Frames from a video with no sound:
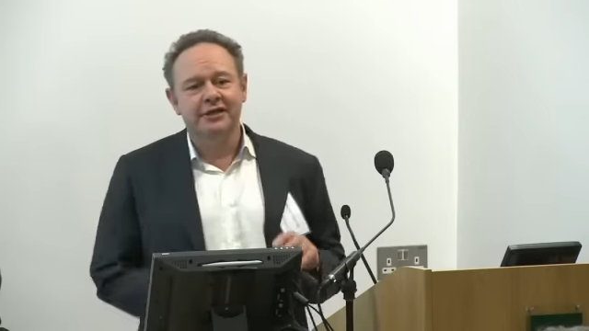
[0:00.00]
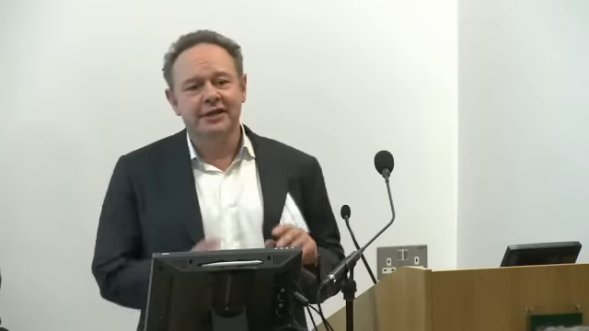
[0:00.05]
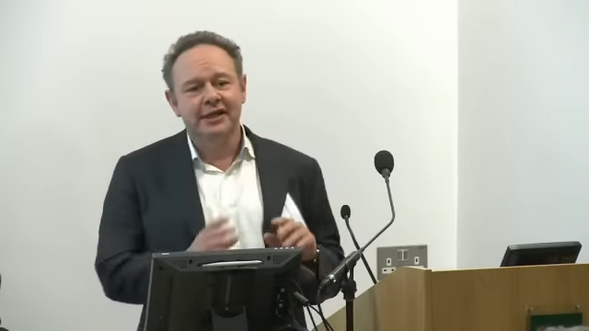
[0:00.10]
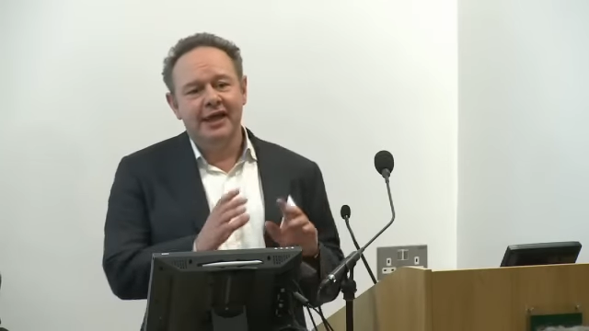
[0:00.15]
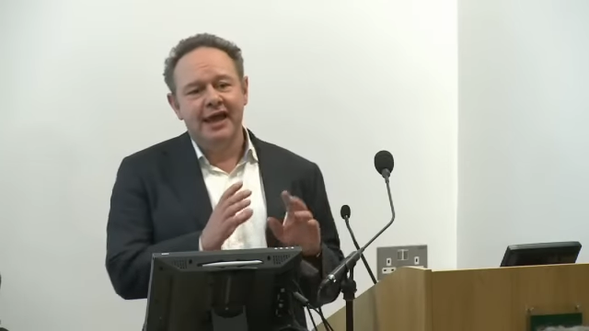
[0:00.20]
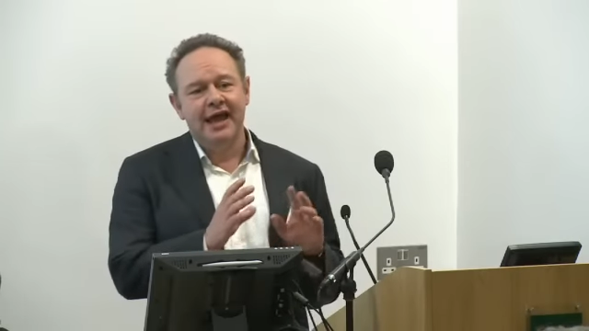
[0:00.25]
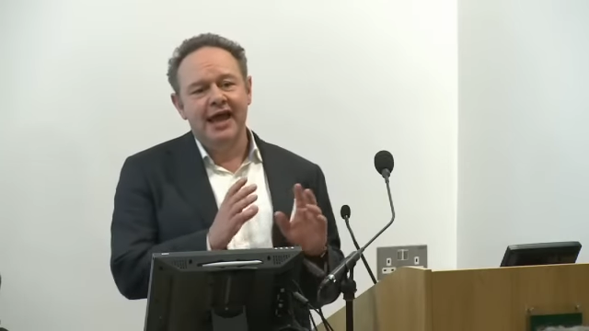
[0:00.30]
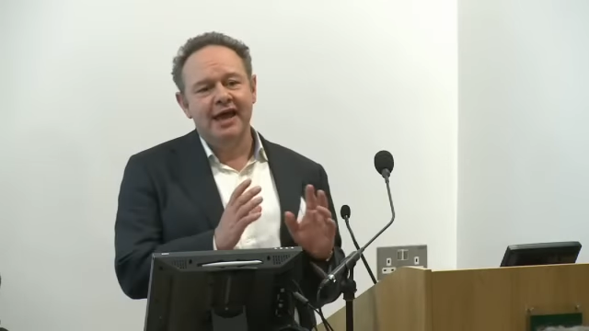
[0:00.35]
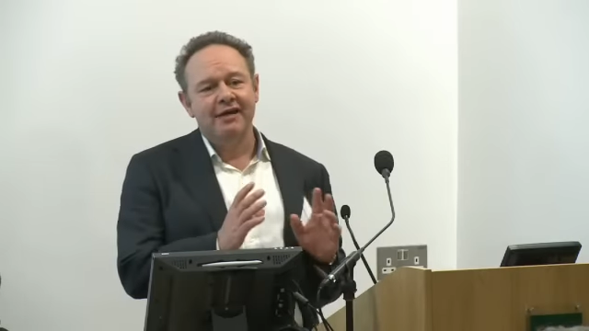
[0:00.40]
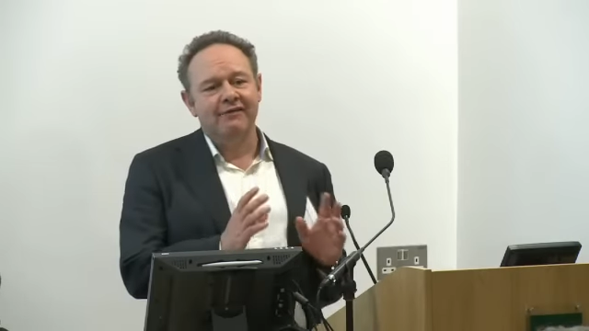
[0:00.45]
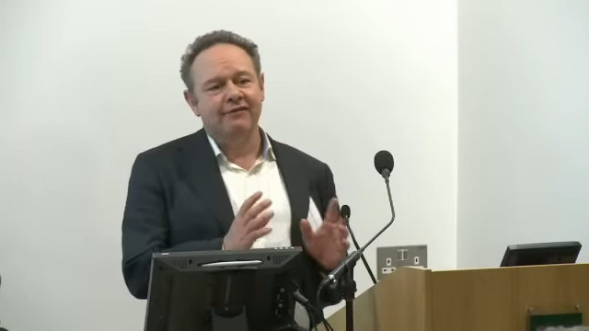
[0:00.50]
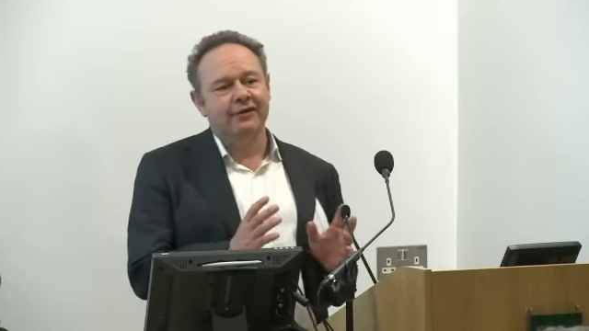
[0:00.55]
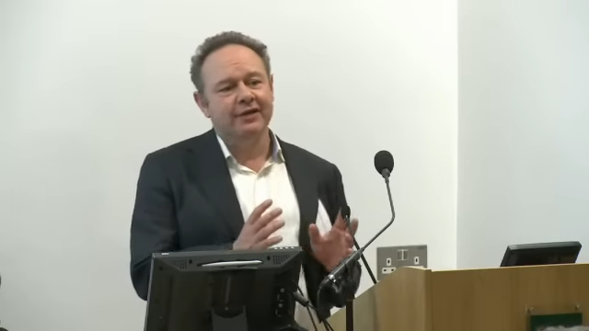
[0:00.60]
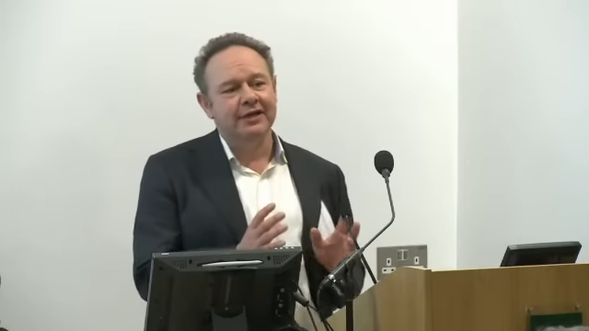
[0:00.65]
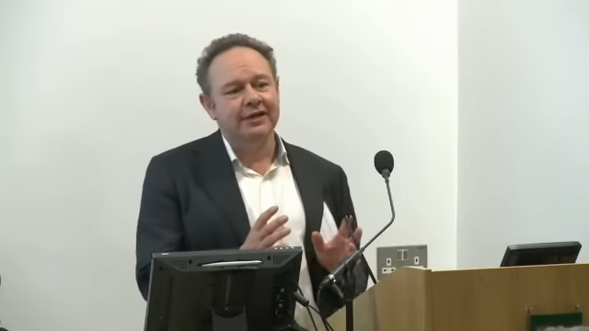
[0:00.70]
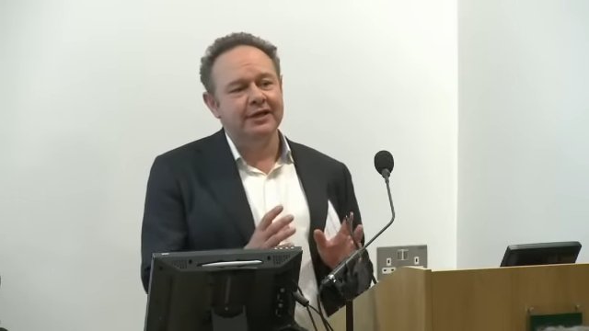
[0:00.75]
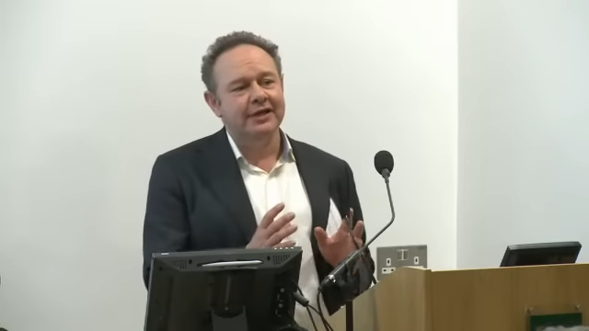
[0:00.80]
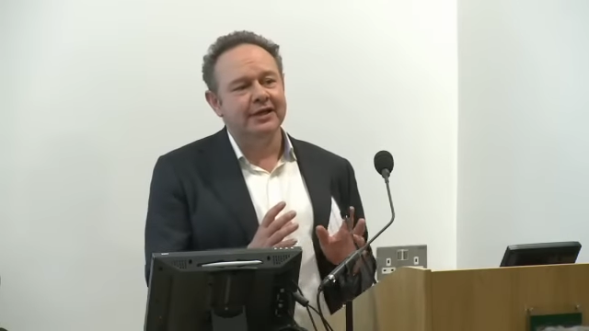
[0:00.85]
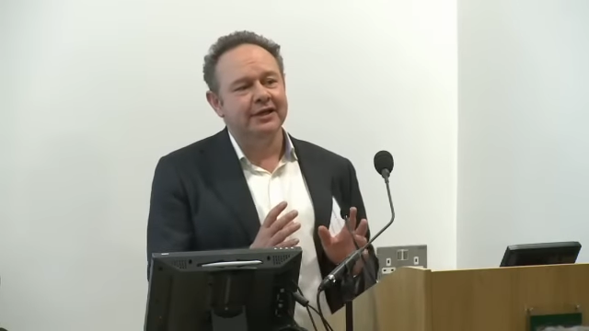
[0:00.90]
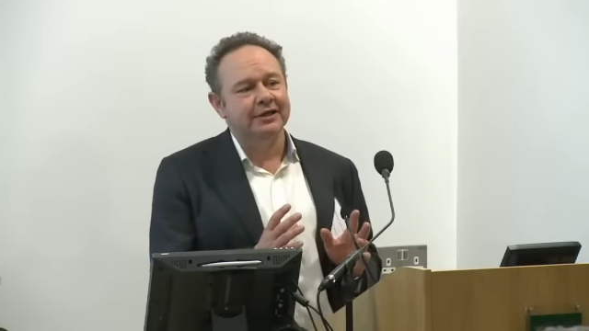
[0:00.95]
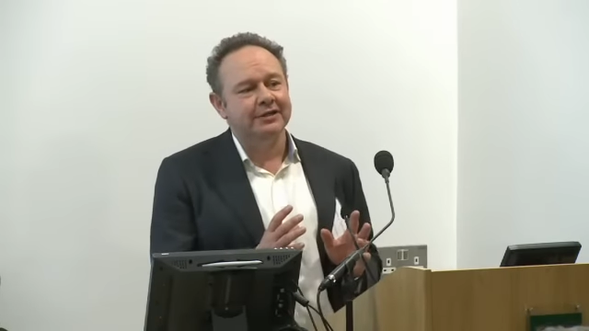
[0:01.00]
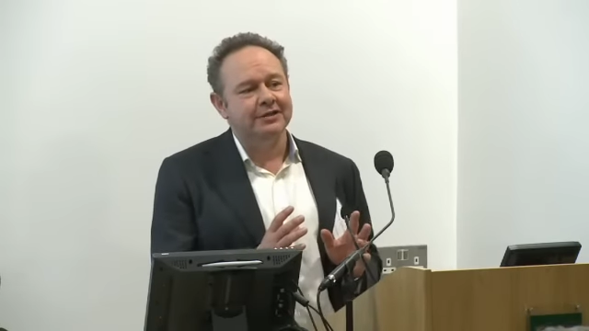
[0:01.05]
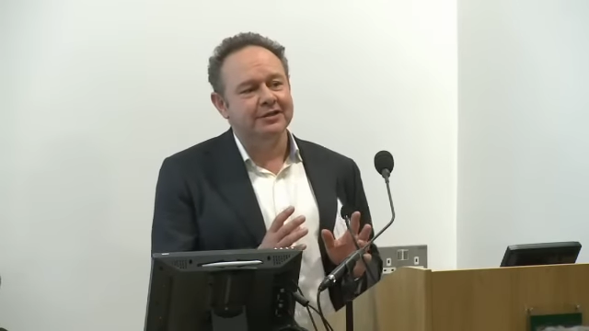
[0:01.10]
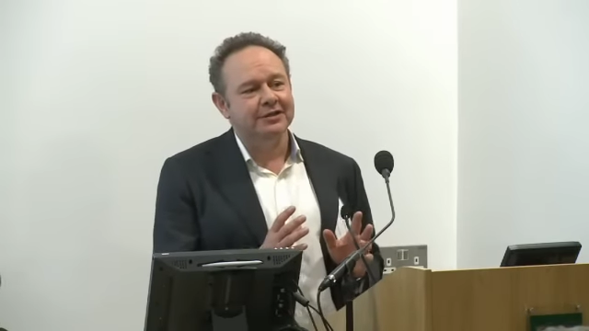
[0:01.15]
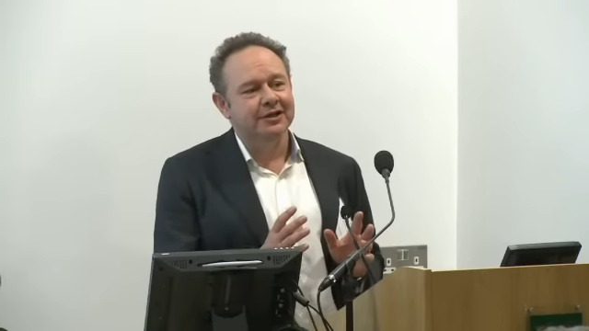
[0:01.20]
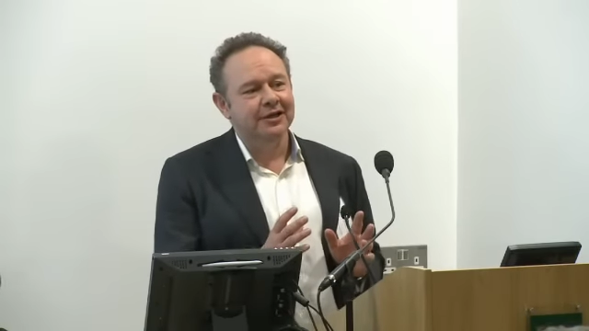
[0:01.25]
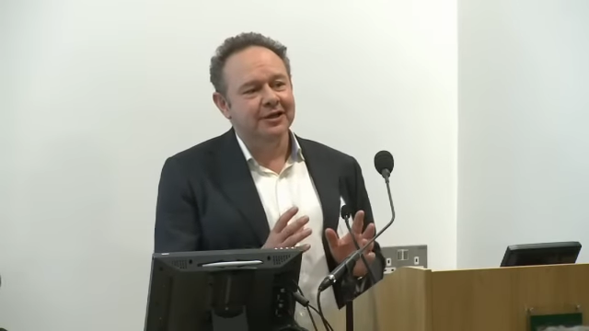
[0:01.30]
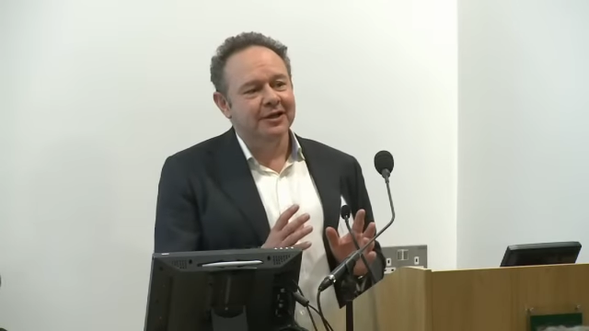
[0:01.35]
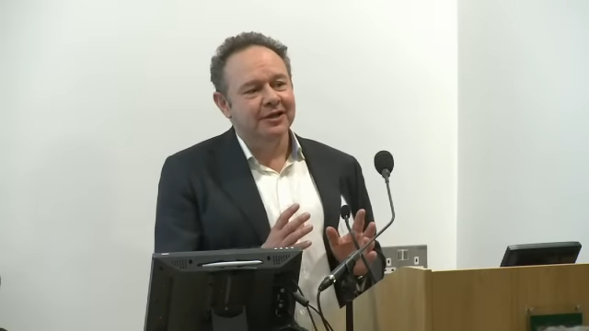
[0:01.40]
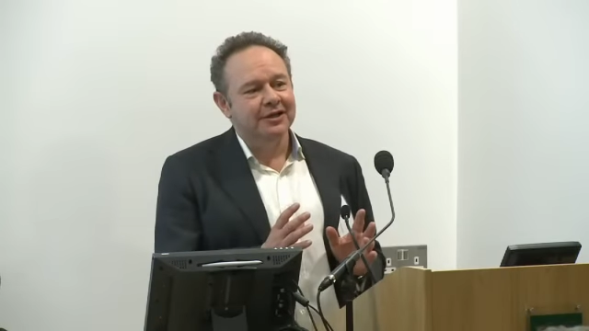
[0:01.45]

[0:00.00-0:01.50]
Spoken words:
and carefully lit.